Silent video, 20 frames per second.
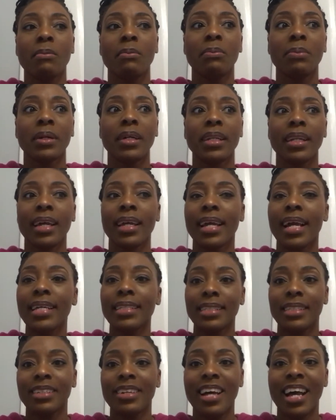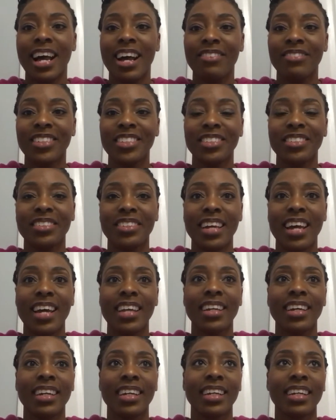But like I still have to do
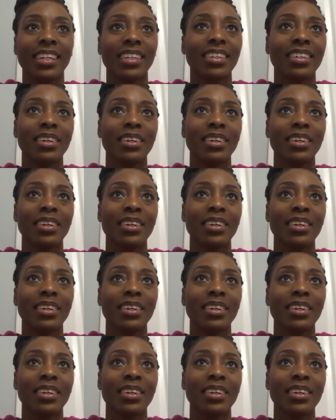that. Like,